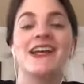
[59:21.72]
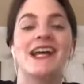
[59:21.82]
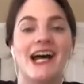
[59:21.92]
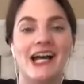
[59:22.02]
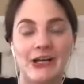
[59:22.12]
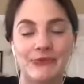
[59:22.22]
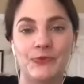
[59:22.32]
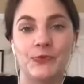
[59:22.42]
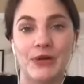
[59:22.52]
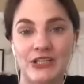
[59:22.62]

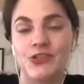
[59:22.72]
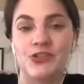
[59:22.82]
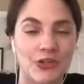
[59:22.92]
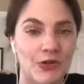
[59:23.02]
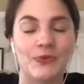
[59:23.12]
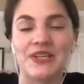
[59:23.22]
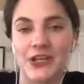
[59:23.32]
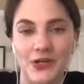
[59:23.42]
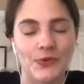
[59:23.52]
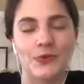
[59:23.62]
um, which you know we
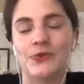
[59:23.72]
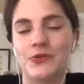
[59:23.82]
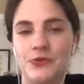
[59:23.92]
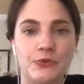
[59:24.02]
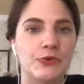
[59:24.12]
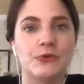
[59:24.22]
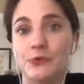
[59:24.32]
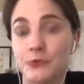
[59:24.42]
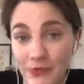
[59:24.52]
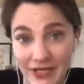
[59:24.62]
know
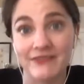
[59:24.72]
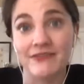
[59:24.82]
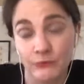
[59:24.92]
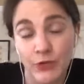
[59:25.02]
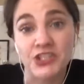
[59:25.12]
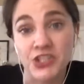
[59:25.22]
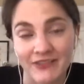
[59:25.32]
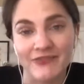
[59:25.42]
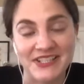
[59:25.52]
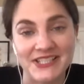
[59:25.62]
through in Russian
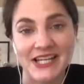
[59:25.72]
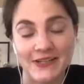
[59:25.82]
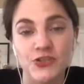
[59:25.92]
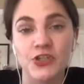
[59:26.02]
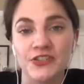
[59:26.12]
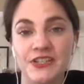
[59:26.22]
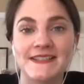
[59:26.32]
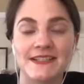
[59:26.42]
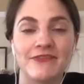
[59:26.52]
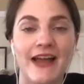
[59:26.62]
investigative
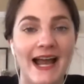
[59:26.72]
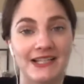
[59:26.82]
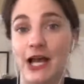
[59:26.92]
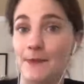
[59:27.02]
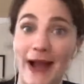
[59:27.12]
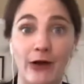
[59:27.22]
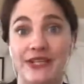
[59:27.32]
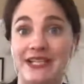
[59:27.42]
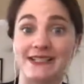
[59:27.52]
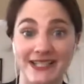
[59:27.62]
journalists, in fact, about
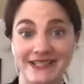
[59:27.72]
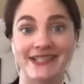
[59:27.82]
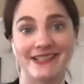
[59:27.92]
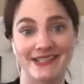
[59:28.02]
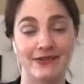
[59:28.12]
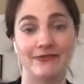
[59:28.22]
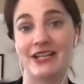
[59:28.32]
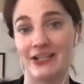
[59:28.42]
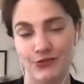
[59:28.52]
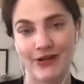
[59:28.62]
the existence of
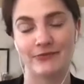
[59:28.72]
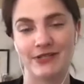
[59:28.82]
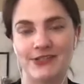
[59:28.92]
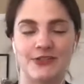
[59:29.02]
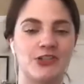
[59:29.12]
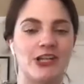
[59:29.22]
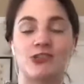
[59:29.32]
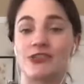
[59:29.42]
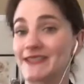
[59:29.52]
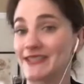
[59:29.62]
the Internet Research
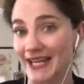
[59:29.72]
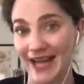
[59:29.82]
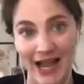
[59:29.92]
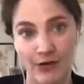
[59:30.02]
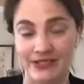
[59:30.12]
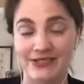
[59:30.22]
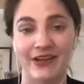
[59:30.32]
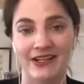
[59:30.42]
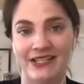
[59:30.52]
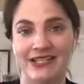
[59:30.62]
Agency and how it's
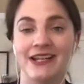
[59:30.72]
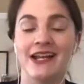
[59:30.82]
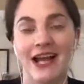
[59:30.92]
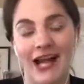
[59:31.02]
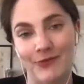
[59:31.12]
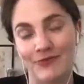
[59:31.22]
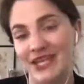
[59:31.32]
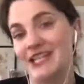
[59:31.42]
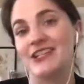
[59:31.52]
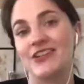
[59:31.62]
funded. Um,
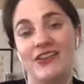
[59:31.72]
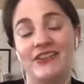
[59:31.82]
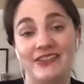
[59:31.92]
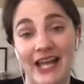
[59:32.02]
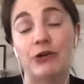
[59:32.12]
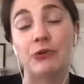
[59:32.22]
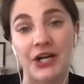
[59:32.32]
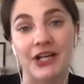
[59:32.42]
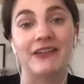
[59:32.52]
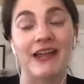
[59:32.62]
they did all the
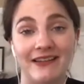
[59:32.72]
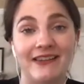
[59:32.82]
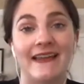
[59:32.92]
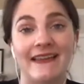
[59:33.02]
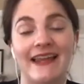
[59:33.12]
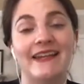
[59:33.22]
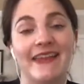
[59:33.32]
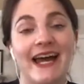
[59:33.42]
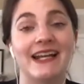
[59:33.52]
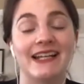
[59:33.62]
legwork that that led
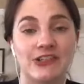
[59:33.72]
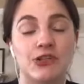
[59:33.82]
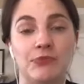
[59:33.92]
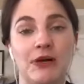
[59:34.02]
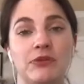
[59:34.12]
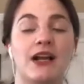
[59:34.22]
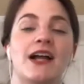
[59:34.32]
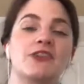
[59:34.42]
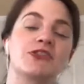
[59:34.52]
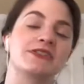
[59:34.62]
that into public
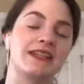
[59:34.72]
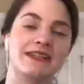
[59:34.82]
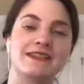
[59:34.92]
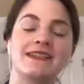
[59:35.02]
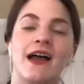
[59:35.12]
consciousness.